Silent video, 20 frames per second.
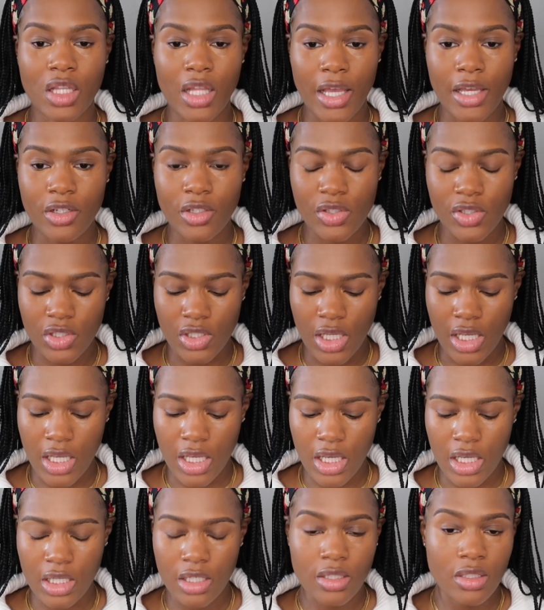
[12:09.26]
lighter
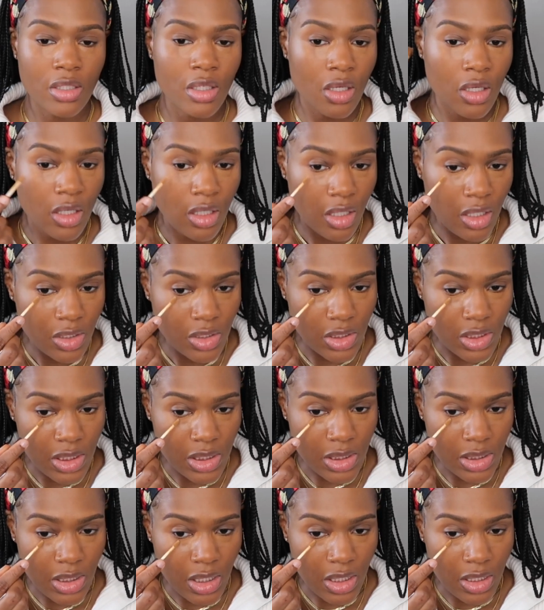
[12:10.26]
shade,
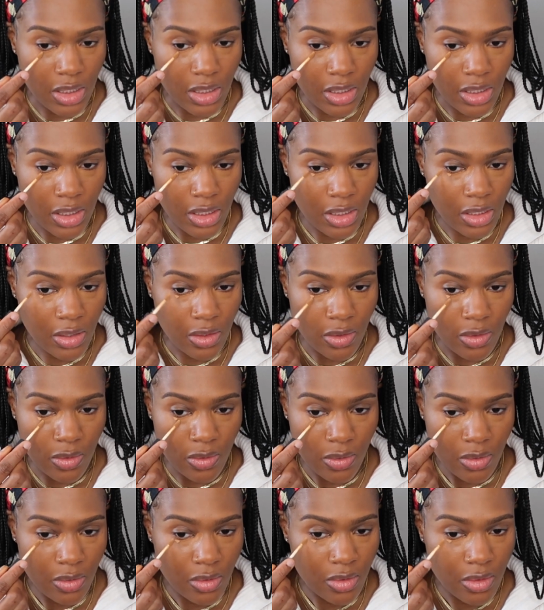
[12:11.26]
just a
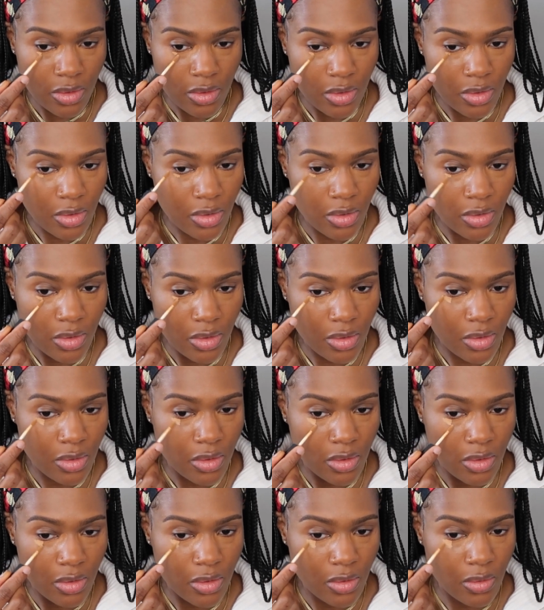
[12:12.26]
little
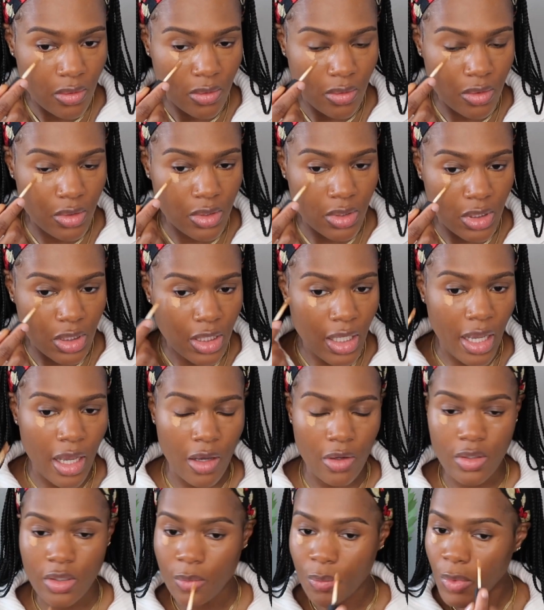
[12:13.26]
on the
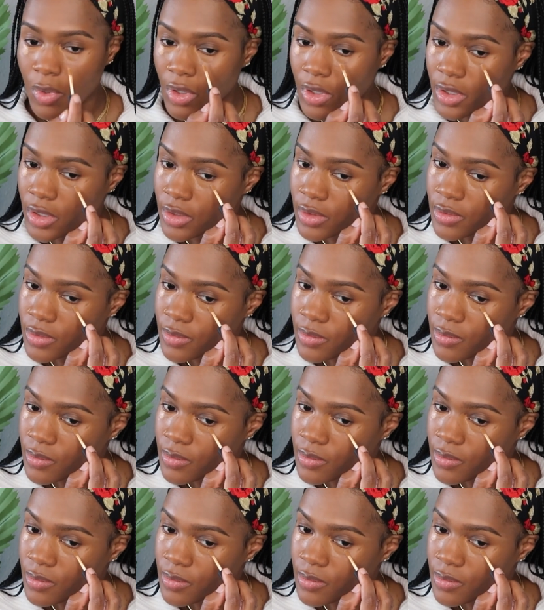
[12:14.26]
outer part.